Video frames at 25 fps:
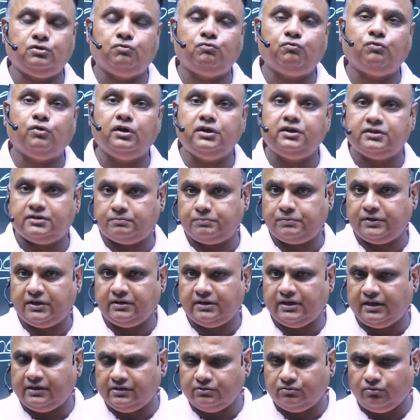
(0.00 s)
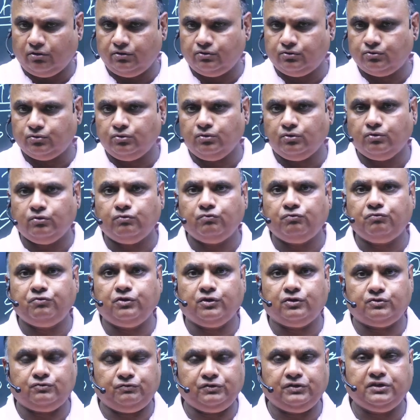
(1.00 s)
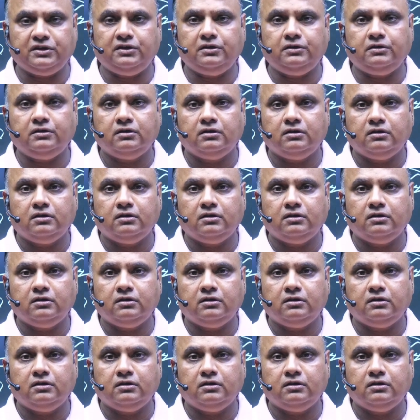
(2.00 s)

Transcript: of world spirit, that is also philosophical,